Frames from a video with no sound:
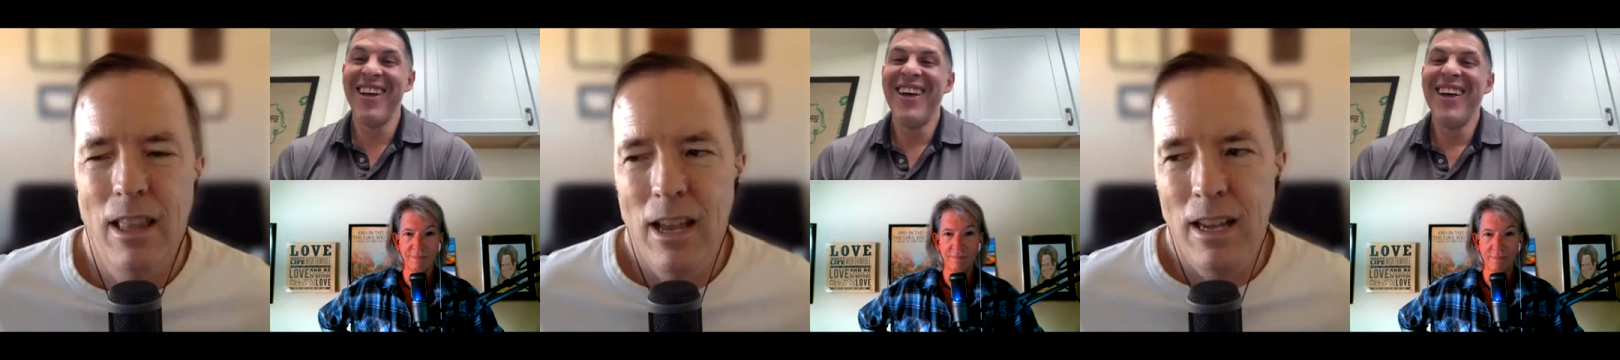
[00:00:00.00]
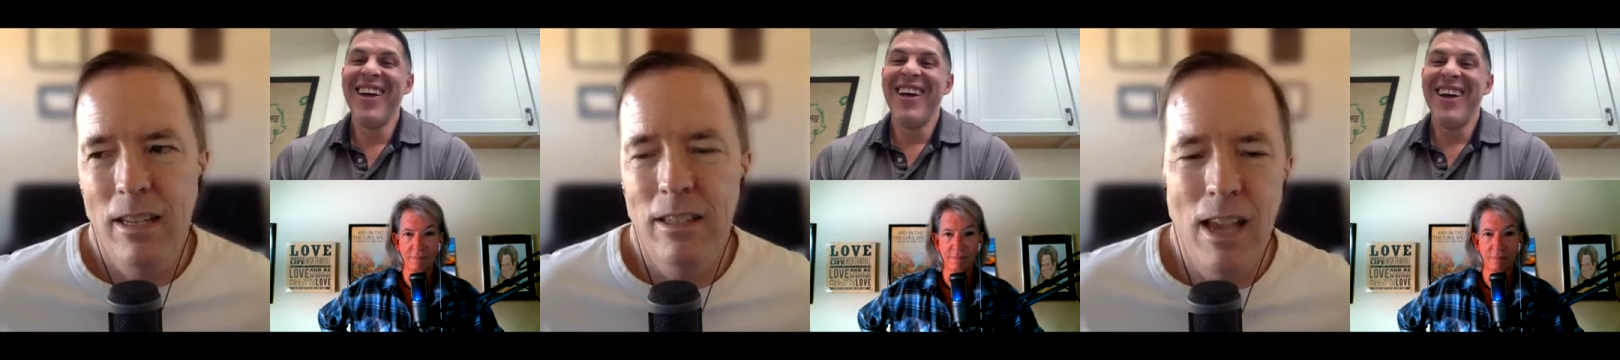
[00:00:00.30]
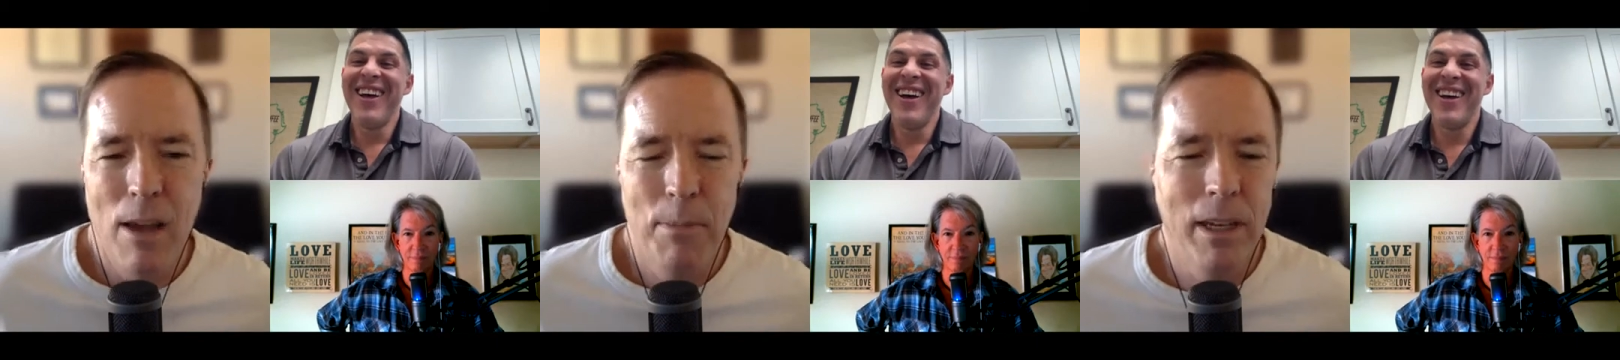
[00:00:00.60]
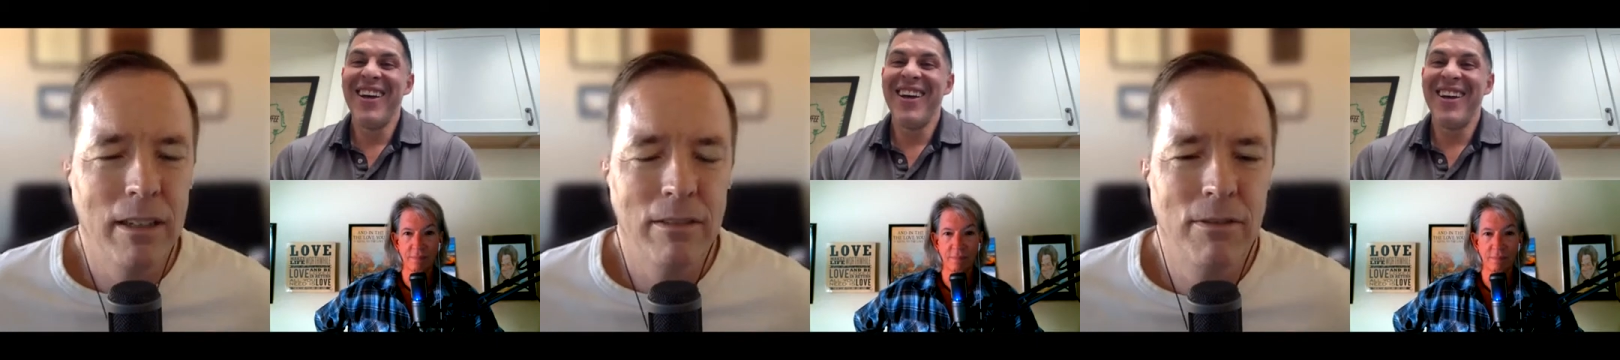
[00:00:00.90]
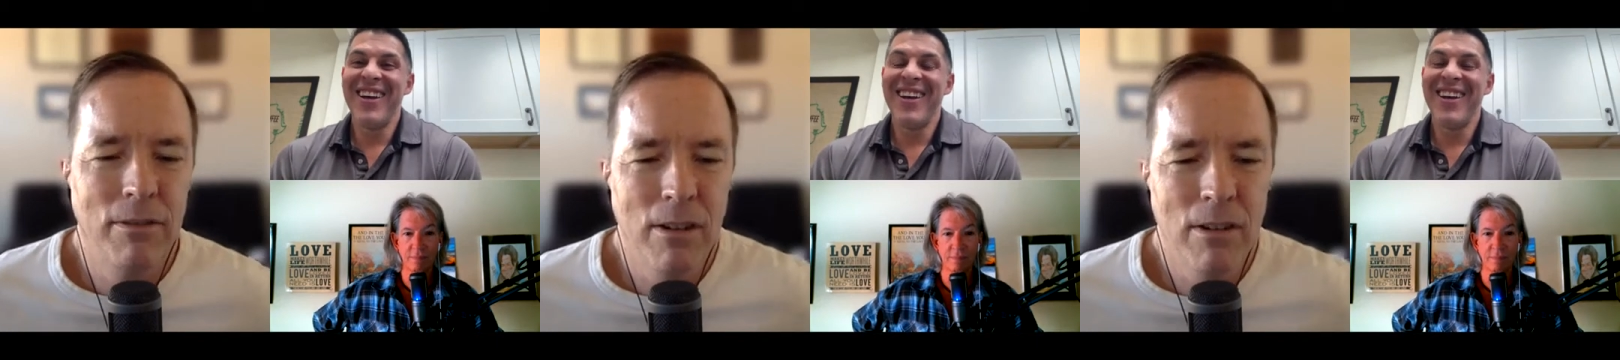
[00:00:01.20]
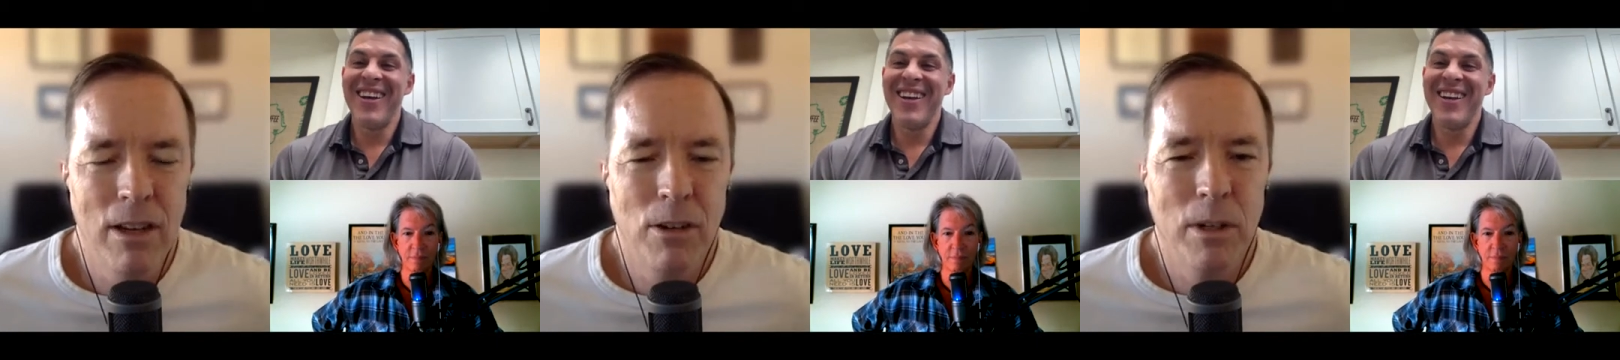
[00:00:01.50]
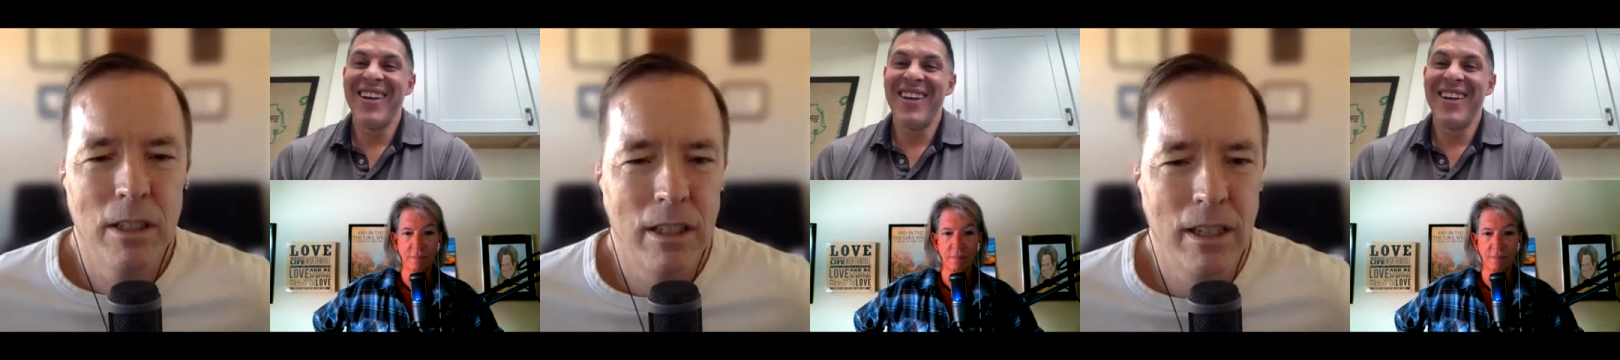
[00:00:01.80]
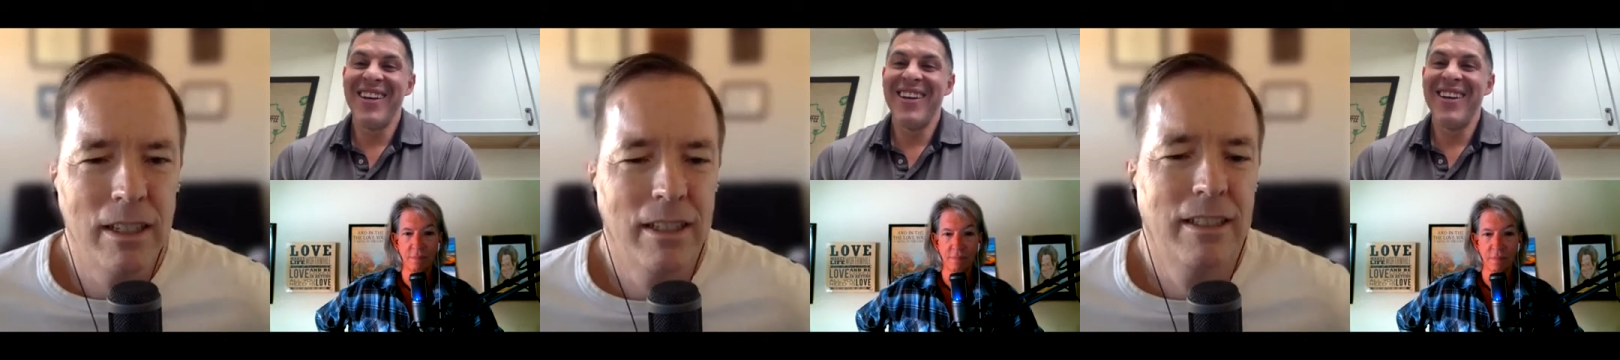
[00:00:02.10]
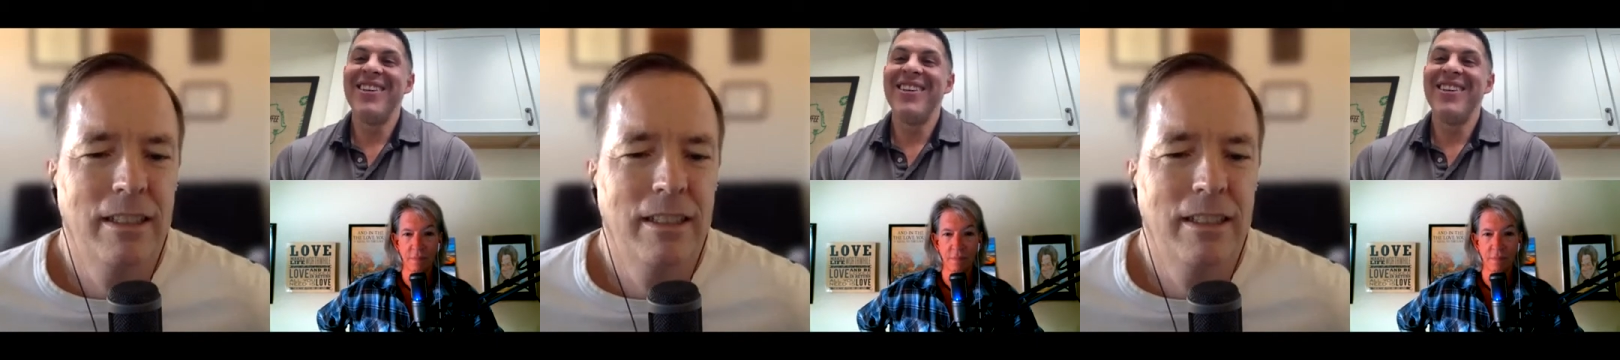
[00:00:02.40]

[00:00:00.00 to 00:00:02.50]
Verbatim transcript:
Speaker 1: a lot is happening very quickly.